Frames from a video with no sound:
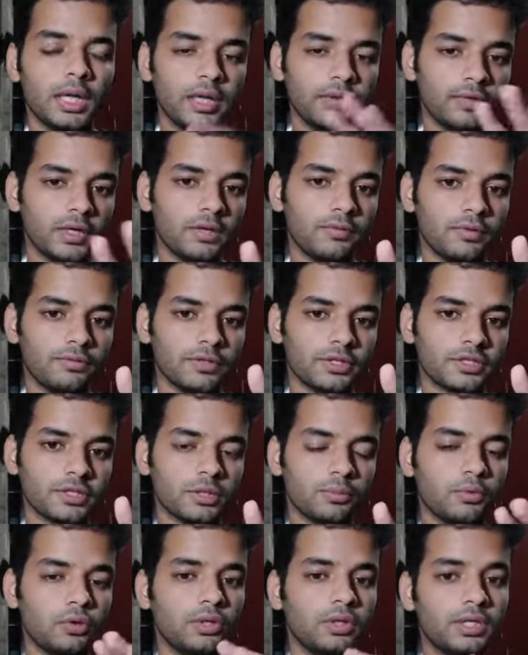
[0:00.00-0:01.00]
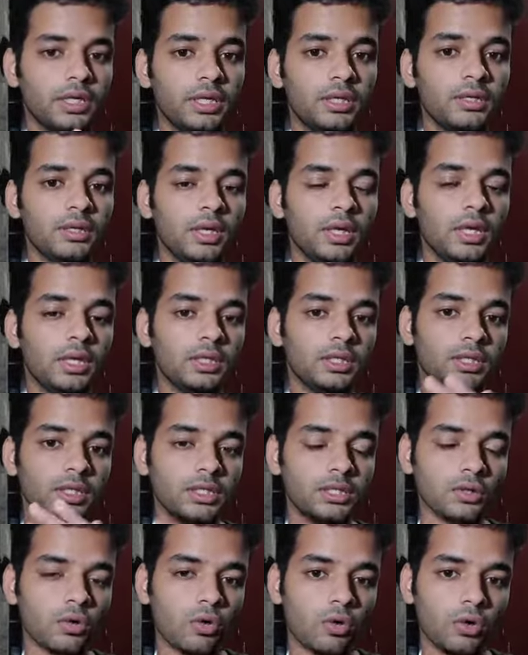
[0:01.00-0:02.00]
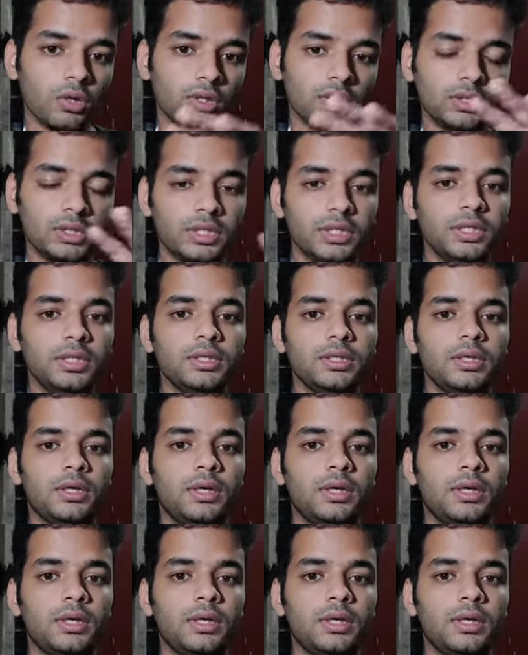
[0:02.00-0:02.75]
if I have a fixed support, then these all 3